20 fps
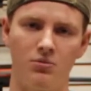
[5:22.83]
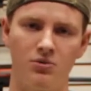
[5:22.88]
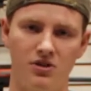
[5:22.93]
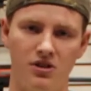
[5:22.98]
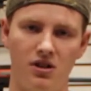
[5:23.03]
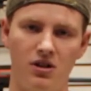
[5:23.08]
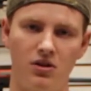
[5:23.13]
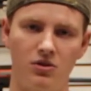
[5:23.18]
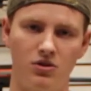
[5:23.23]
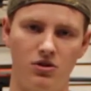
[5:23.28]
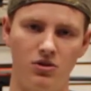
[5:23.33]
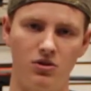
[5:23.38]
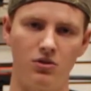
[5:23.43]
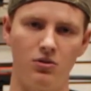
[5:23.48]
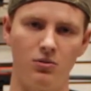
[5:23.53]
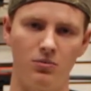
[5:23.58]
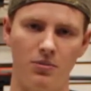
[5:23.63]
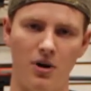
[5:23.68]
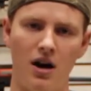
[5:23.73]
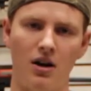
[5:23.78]

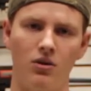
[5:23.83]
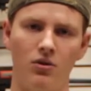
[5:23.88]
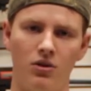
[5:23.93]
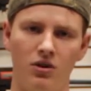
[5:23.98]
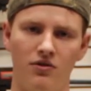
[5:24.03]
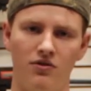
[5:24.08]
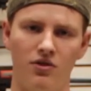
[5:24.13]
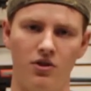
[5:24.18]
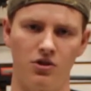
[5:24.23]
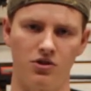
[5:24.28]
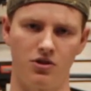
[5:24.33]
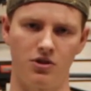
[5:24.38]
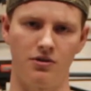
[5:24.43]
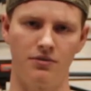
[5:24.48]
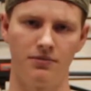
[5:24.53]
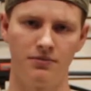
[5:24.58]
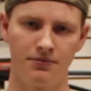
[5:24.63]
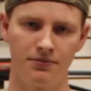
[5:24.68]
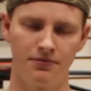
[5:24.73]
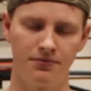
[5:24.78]
CO2 bottle conversion.
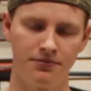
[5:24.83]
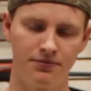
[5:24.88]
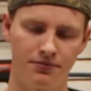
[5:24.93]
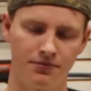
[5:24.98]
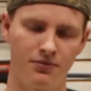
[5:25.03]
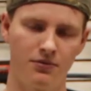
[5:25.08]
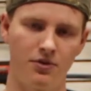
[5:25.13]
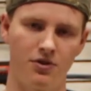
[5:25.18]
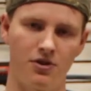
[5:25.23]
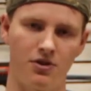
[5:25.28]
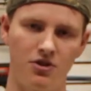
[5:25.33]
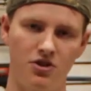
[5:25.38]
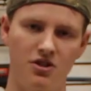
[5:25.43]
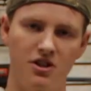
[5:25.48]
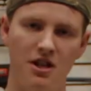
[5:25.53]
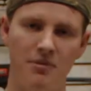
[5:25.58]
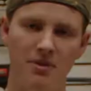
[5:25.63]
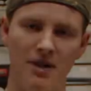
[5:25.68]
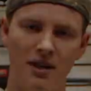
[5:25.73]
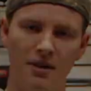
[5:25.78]
So just
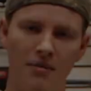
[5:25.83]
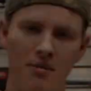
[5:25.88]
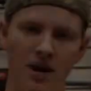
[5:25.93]
keep that in